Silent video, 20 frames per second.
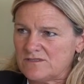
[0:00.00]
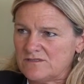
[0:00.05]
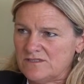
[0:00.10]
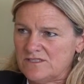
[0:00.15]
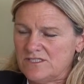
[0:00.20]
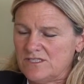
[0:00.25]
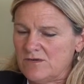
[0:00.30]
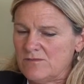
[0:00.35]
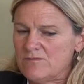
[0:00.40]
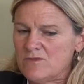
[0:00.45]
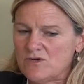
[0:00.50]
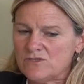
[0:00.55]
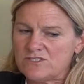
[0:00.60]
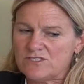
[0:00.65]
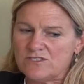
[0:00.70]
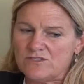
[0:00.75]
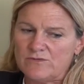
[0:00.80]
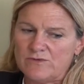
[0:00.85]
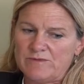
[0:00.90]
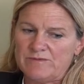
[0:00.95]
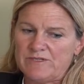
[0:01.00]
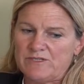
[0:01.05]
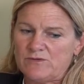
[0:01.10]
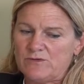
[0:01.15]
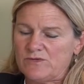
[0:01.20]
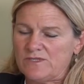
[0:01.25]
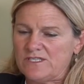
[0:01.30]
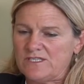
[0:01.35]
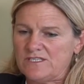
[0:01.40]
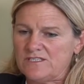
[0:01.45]
You know, most of the women who
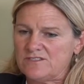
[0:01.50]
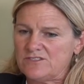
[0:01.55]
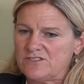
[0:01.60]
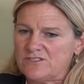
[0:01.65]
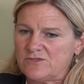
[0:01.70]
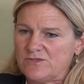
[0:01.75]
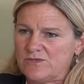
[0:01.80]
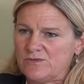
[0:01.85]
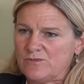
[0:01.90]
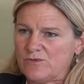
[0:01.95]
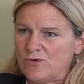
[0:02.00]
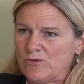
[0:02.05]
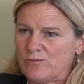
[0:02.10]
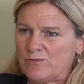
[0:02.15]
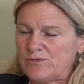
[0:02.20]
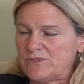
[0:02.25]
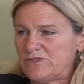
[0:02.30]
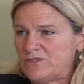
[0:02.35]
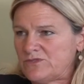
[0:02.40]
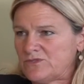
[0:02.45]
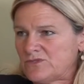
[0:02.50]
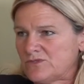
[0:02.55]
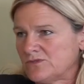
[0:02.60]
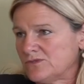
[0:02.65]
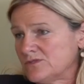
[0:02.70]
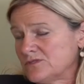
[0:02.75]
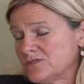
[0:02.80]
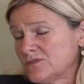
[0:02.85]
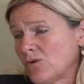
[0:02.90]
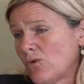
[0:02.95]
were in the industry were
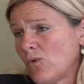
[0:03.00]
producers